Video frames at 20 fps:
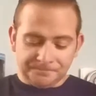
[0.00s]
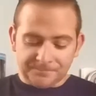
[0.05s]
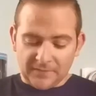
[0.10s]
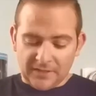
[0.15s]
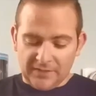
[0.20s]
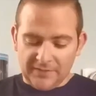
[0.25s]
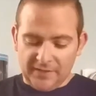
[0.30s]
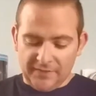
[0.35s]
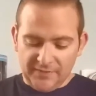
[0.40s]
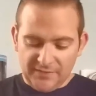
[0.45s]

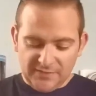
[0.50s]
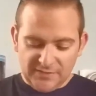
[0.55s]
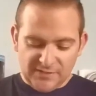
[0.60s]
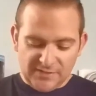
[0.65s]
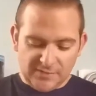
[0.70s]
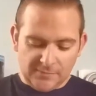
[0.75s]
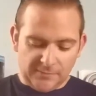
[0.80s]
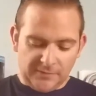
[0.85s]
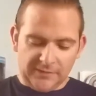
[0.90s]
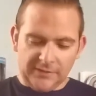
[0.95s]
And then this is
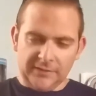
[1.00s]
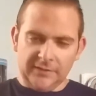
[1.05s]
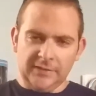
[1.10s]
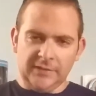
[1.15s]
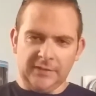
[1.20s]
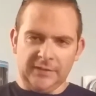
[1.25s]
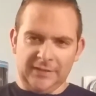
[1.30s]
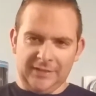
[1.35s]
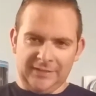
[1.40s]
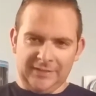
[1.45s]
the one,
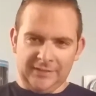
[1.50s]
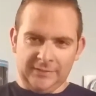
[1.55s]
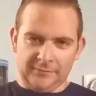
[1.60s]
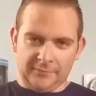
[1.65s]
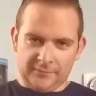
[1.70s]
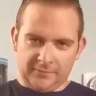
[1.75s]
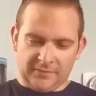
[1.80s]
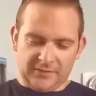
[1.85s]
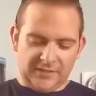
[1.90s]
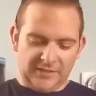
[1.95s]
and I
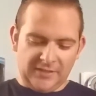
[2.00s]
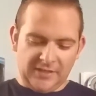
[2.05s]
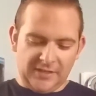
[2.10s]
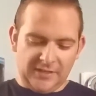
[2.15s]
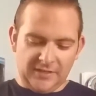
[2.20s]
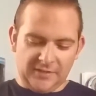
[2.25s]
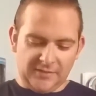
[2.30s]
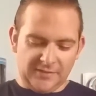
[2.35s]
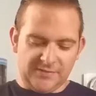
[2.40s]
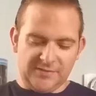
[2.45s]
didn't clean
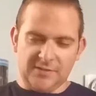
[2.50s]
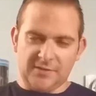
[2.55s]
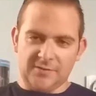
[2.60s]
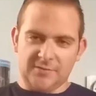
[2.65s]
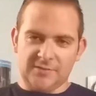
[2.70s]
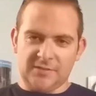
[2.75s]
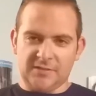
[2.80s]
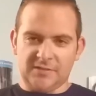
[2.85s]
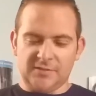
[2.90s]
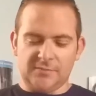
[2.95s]
any of the
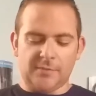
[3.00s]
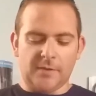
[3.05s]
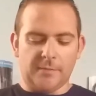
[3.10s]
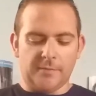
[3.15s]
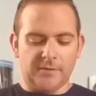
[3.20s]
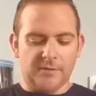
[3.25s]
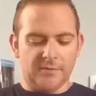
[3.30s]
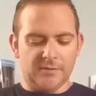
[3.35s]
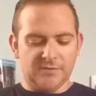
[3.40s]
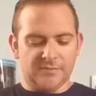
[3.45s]
stickers, as you probably
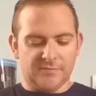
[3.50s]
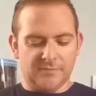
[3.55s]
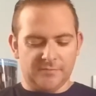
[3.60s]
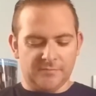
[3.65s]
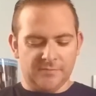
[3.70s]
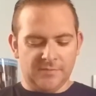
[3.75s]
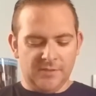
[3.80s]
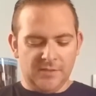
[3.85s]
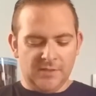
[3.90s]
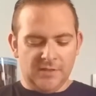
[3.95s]
noticed from
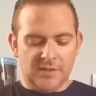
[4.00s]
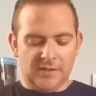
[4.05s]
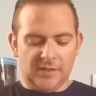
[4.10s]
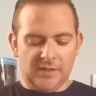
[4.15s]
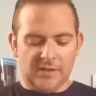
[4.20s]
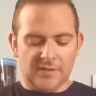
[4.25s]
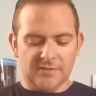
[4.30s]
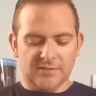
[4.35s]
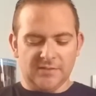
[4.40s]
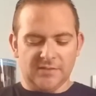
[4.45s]
a
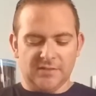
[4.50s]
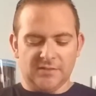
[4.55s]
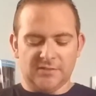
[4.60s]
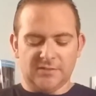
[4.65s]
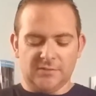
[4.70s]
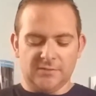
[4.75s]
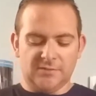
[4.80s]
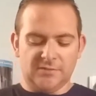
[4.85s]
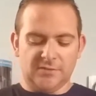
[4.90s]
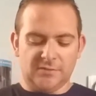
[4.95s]
lot of these things, so
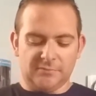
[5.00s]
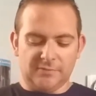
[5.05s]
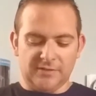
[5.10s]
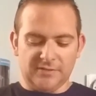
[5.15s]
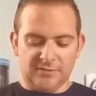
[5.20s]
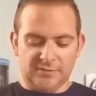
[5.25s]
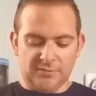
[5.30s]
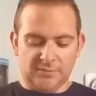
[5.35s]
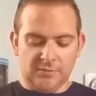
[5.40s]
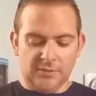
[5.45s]
there's still
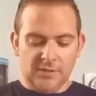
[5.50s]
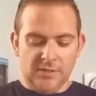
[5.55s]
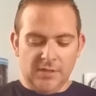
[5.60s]
residue.